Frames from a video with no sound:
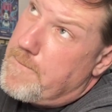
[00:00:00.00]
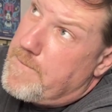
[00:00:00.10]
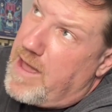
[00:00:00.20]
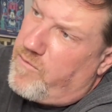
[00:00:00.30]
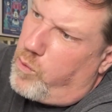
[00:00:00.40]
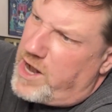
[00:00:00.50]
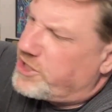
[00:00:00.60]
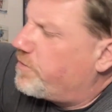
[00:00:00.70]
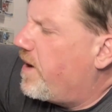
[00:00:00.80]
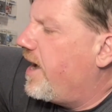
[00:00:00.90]
have
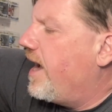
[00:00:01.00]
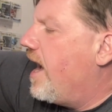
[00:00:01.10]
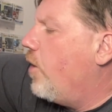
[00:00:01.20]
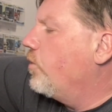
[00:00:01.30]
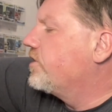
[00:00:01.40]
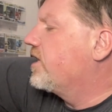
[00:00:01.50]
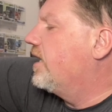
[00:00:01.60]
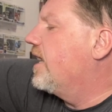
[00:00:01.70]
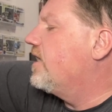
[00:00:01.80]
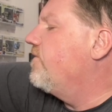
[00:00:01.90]
watched my Hot Wheels
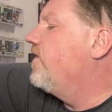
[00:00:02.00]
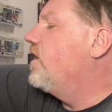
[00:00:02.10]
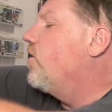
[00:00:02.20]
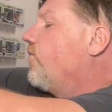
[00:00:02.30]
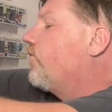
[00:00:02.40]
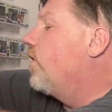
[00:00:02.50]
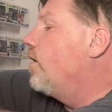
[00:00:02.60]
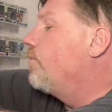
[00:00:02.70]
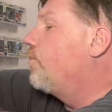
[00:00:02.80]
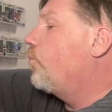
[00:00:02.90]
collecting video
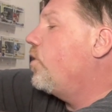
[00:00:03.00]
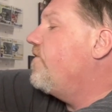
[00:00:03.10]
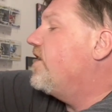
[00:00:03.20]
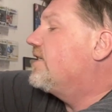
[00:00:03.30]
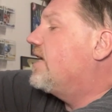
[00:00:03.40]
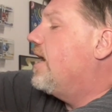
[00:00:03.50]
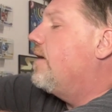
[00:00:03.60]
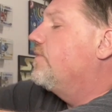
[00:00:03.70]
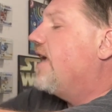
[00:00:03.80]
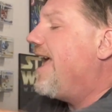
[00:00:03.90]
from previous
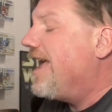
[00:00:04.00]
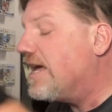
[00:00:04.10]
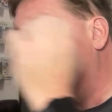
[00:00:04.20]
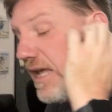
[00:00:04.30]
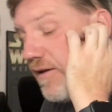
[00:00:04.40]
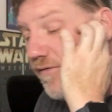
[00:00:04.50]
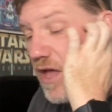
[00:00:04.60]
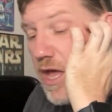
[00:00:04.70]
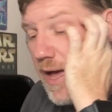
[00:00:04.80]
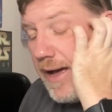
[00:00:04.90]
times, and if
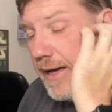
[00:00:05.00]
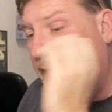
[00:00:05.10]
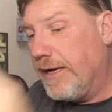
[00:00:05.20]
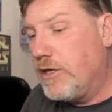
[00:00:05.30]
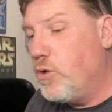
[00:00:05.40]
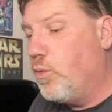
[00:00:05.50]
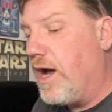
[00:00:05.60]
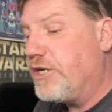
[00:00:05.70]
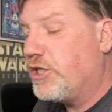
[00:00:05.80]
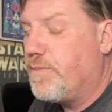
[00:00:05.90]
you
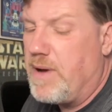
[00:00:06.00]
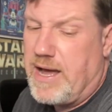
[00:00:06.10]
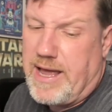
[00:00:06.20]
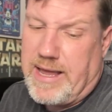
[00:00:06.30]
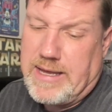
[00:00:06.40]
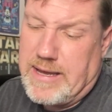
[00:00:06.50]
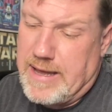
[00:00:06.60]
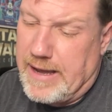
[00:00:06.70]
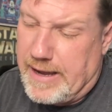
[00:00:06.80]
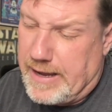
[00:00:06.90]
watched my
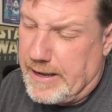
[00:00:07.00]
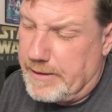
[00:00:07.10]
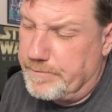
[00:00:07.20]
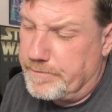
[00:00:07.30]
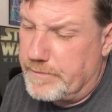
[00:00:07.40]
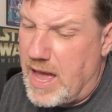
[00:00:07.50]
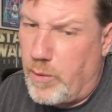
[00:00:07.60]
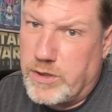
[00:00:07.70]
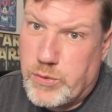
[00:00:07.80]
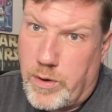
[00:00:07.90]
Hot
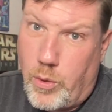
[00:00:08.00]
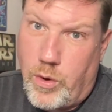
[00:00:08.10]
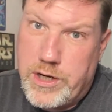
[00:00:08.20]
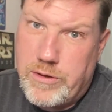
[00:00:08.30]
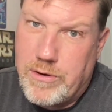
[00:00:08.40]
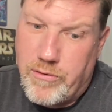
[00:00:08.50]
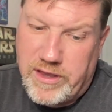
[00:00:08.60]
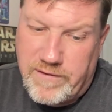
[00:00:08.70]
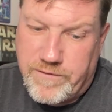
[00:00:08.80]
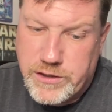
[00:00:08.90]
Wheels 101, you know that
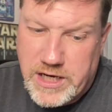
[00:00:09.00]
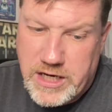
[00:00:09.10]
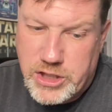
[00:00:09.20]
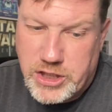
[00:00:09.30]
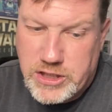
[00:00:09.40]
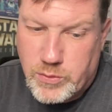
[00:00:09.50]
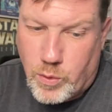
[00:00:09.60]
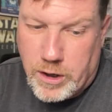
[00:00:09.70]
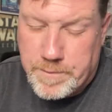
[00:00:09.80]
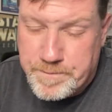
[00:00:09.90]
the first editions
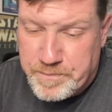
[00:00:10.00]
were